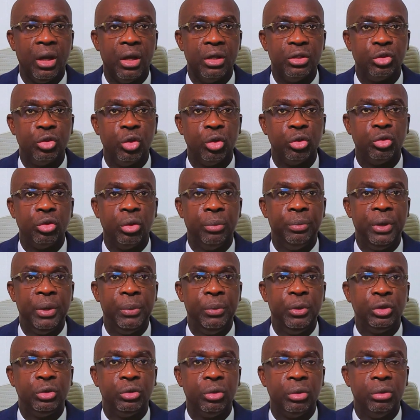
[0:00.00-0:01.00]
And so, to be
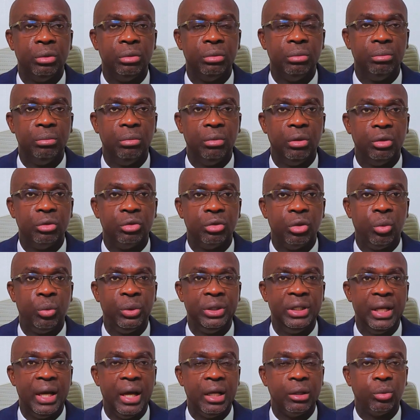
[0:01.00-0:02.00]
able to, so
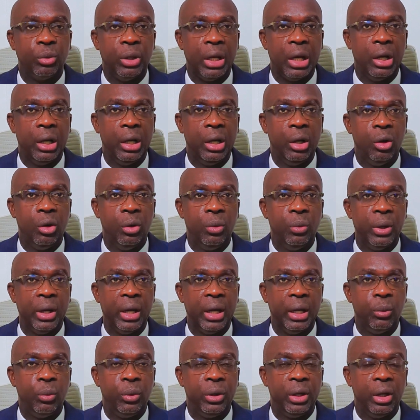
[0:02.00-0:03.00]
with that,
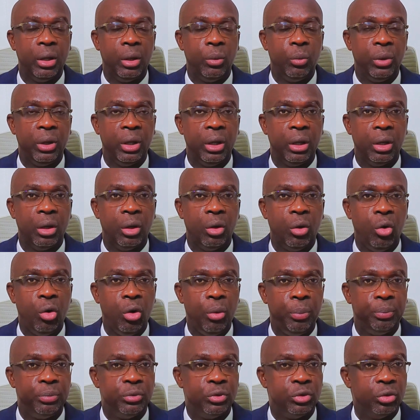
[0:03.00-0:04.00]
we
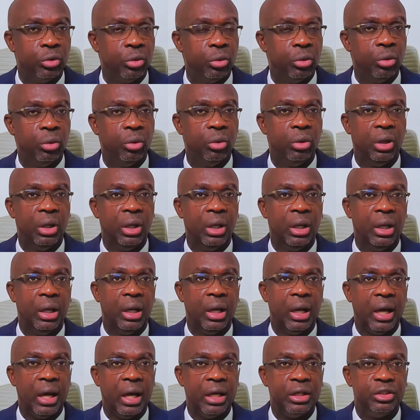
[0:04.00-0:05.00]
hope to
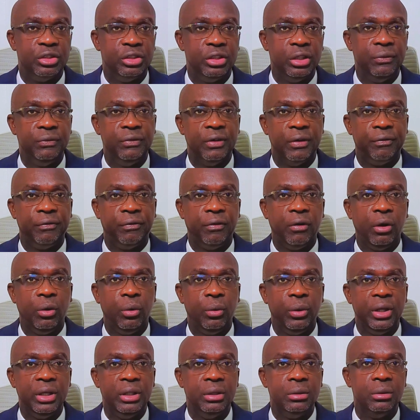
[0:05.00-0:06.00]
achieve the
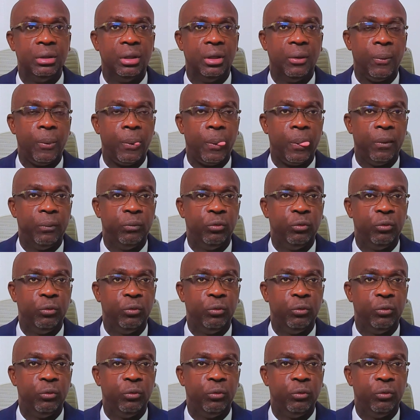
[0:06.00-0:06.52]
following: